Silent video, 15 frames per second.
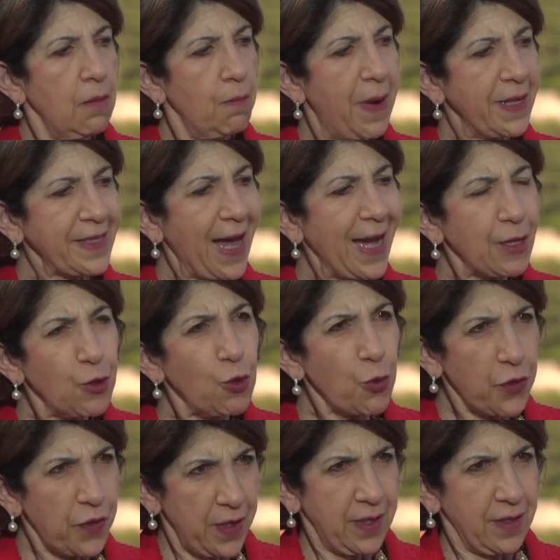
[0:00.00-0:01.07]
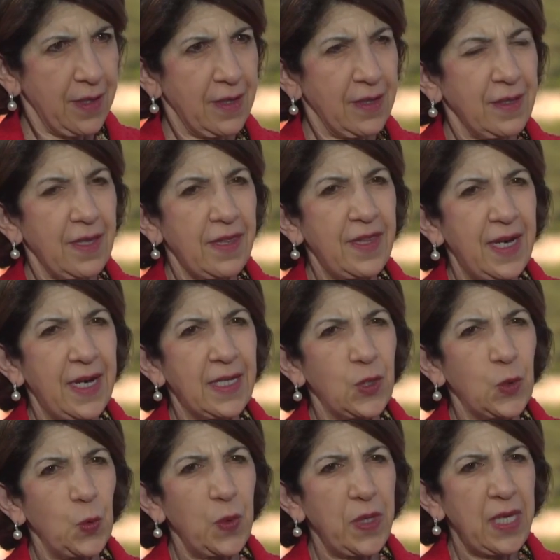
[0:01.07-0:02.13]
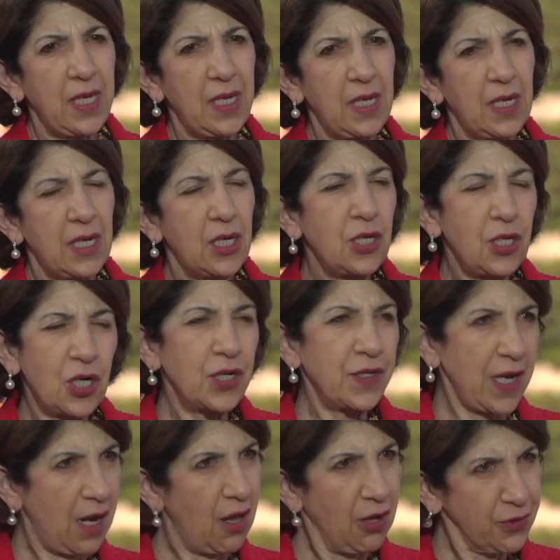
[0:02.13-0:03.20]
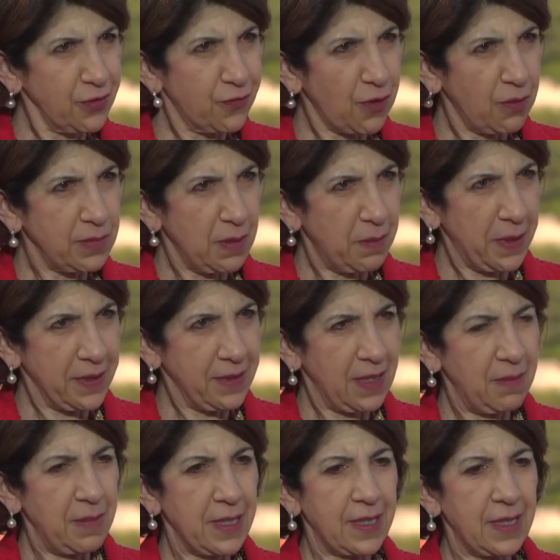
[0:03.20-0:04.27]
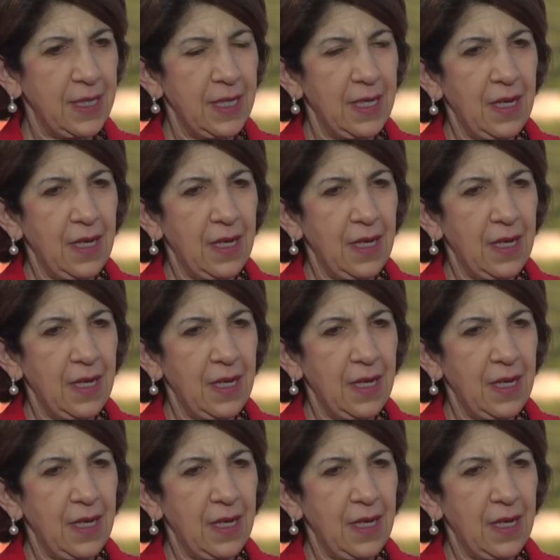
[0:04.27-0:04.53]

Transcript: But I do think that we learn a lot from the pandemic.